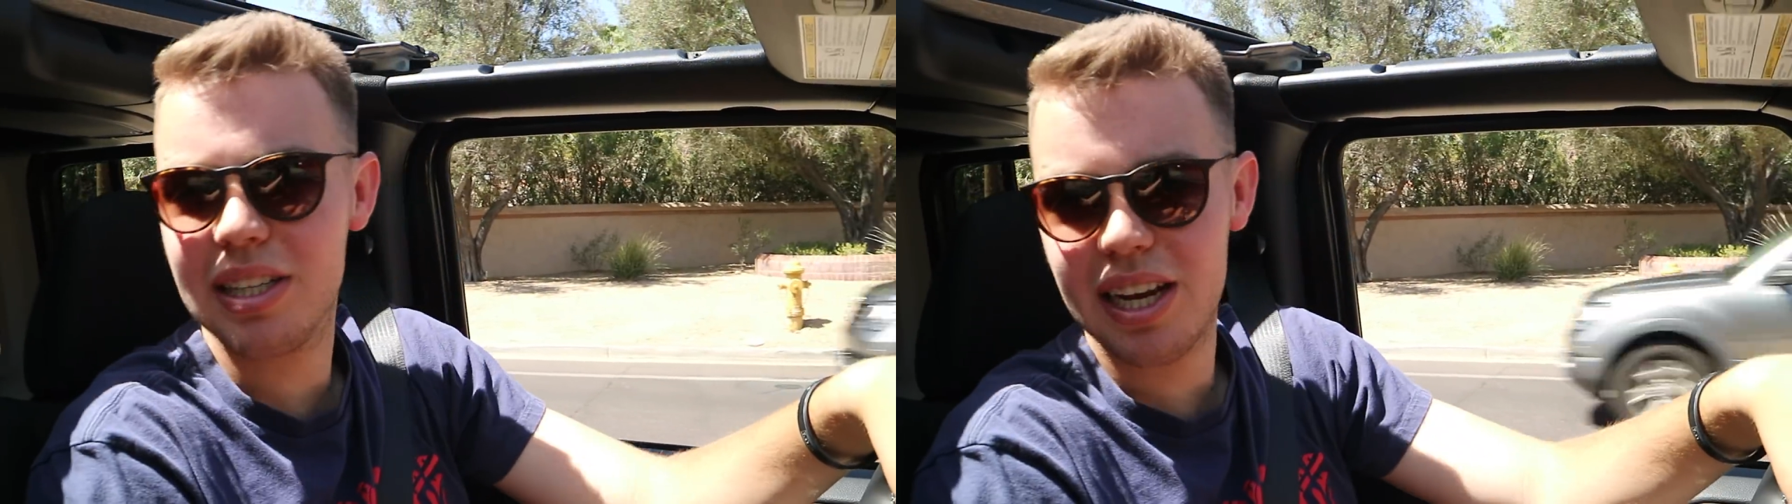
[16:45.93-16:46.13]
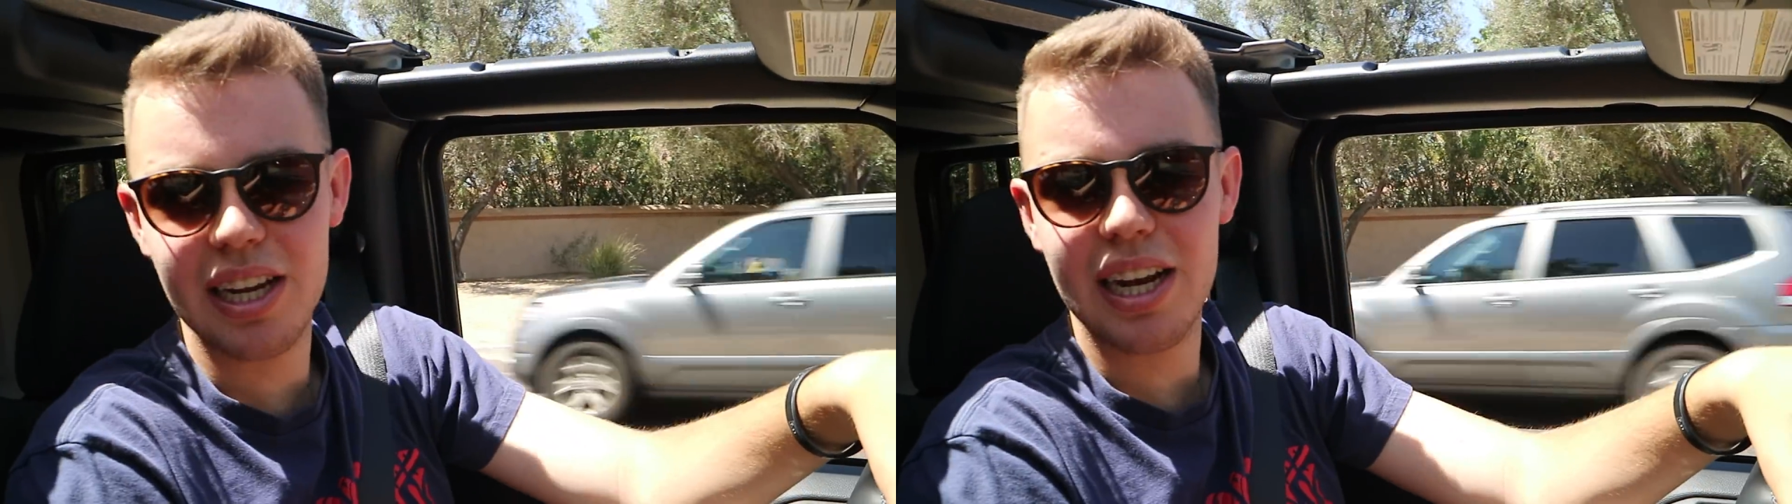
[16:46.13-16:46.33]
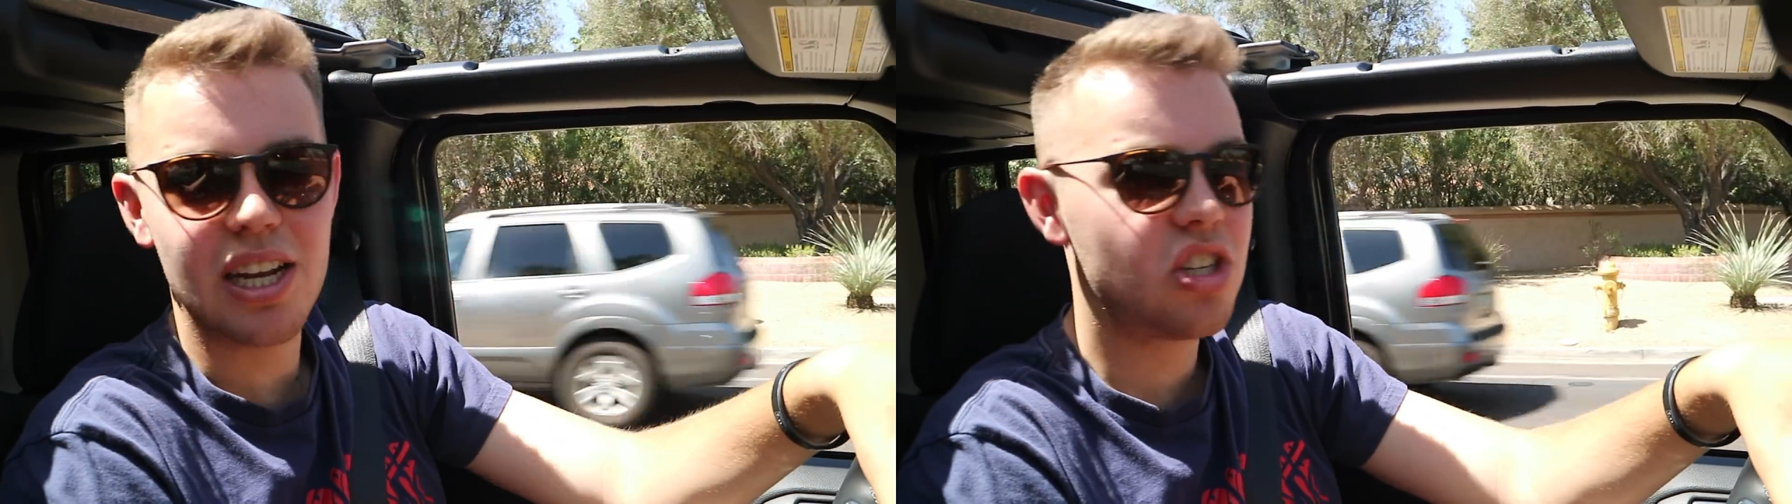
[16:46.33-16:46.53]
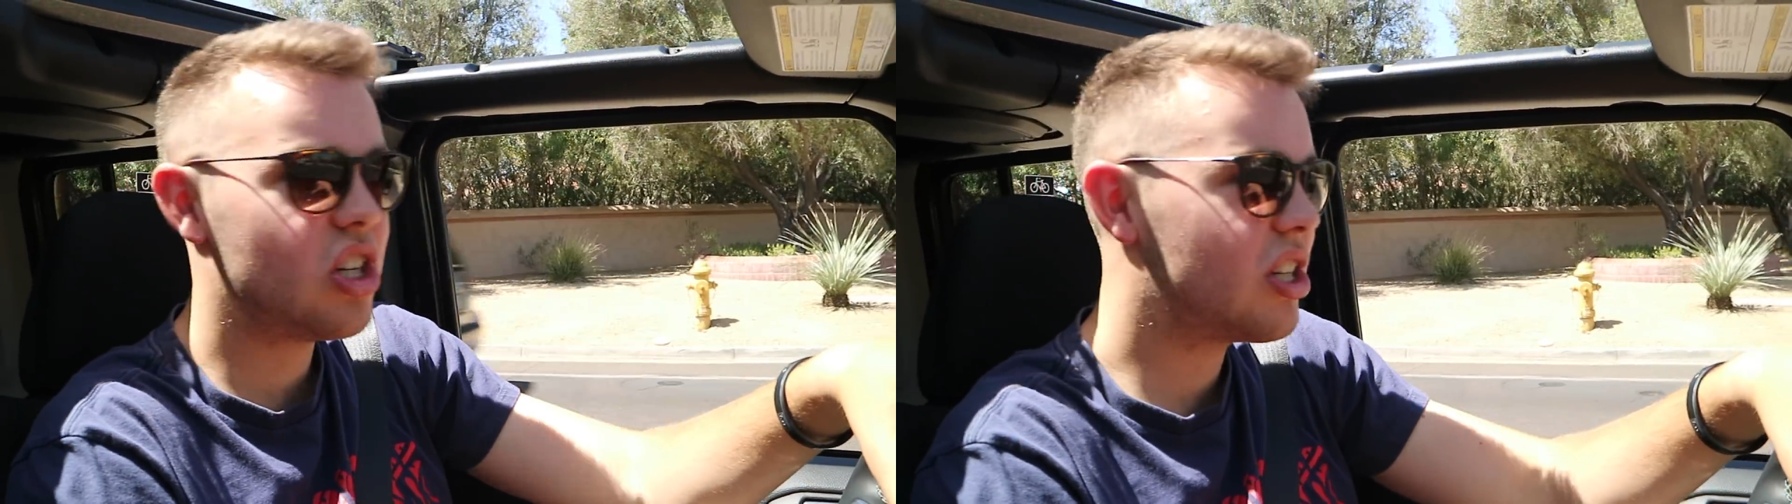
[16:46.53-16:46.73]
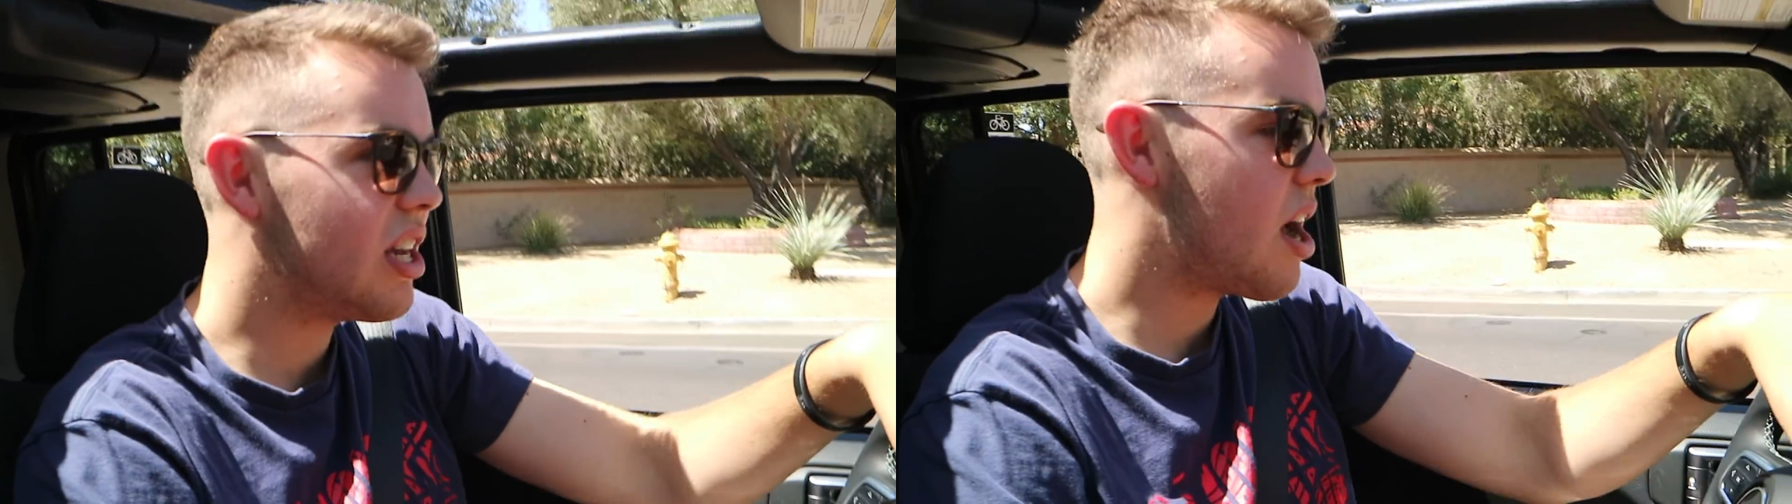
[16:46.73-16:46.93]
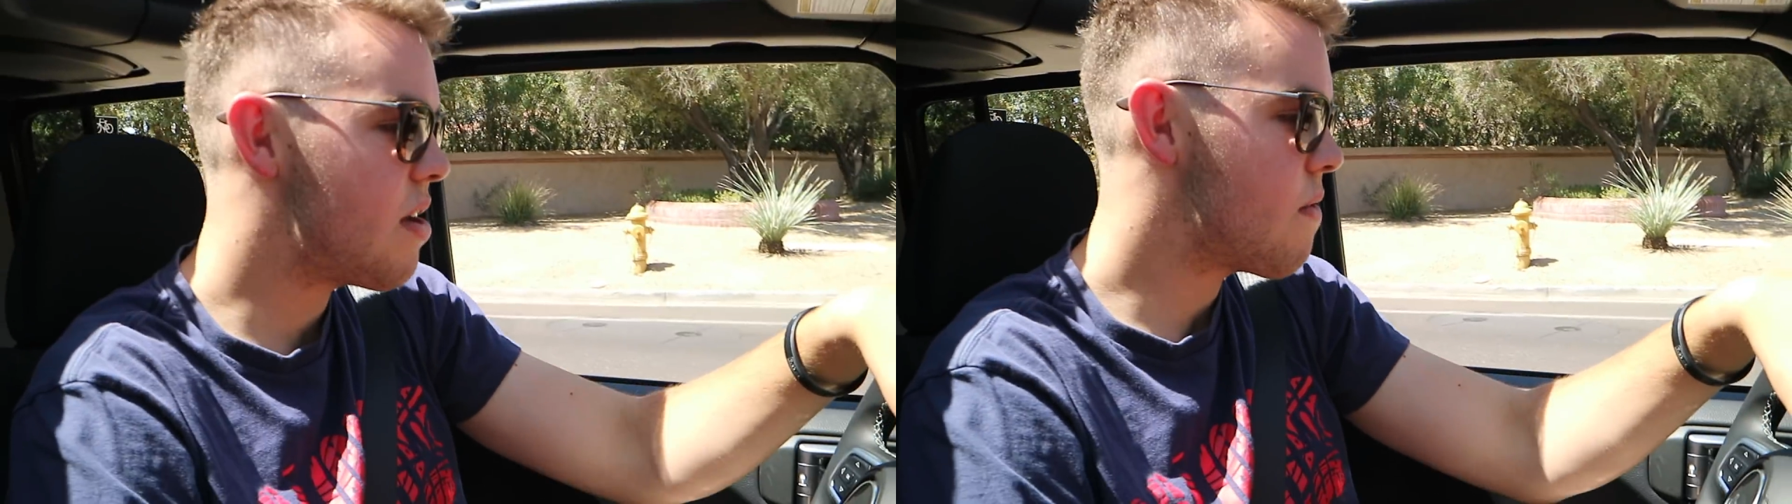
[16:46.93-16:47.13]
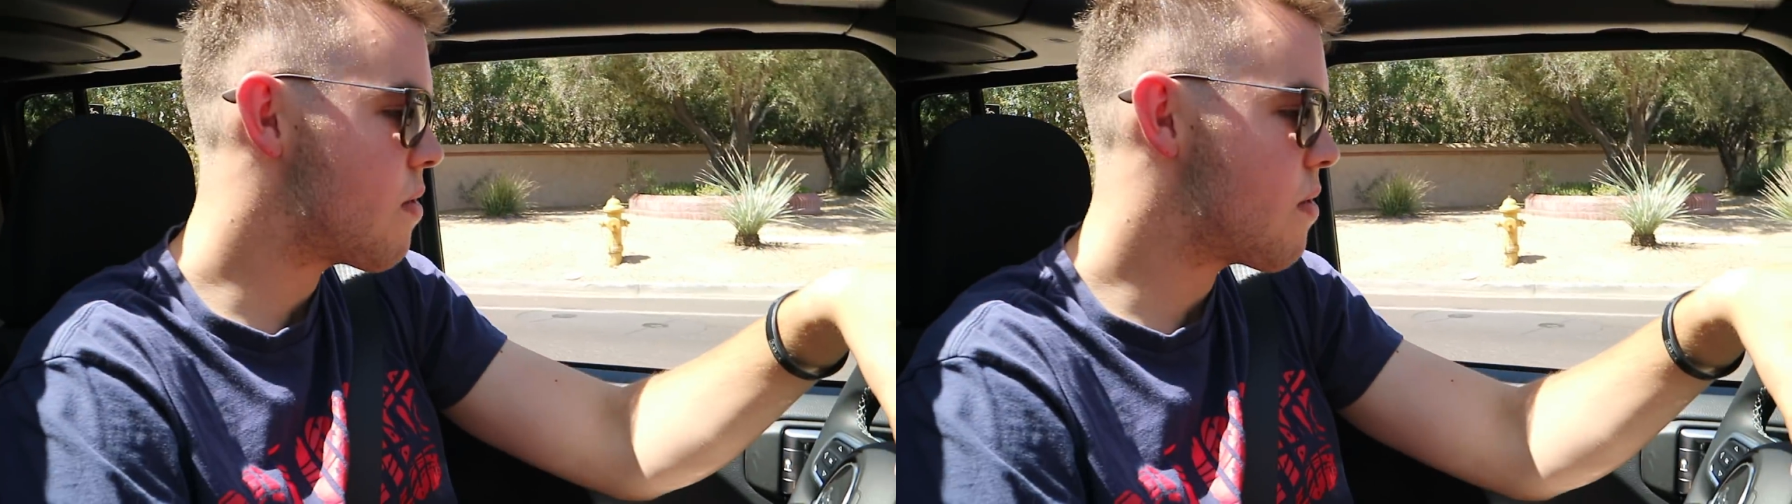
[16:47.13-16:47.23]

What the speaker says: gonna tell you guys just yet